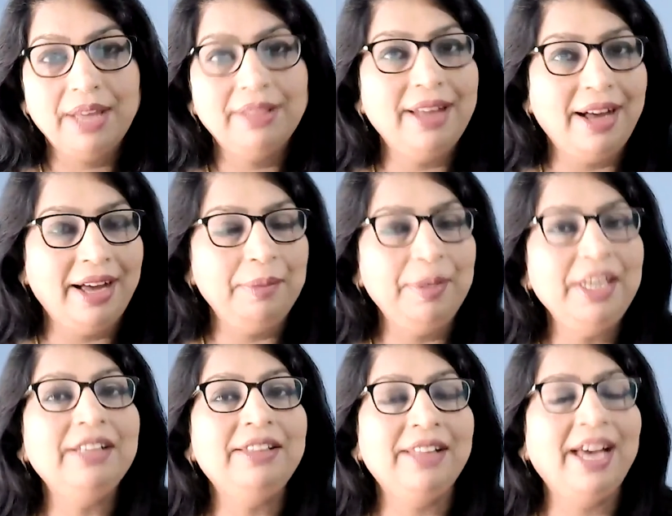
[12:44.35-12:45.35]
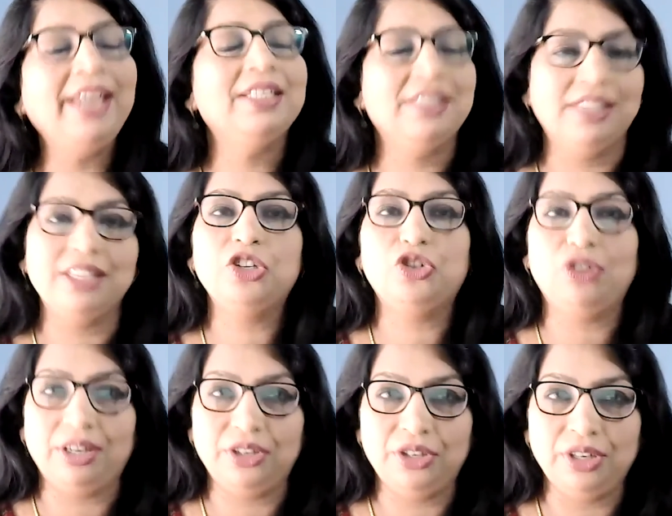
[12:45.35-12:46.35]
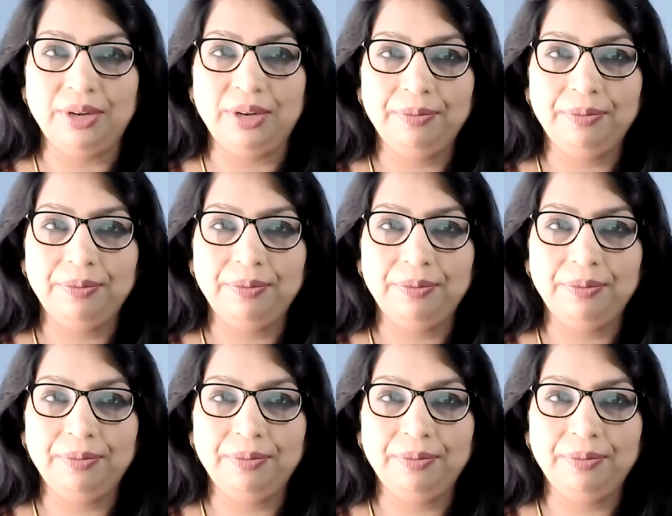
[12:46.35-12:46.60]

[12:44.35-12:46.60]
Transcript: The IB likes structure.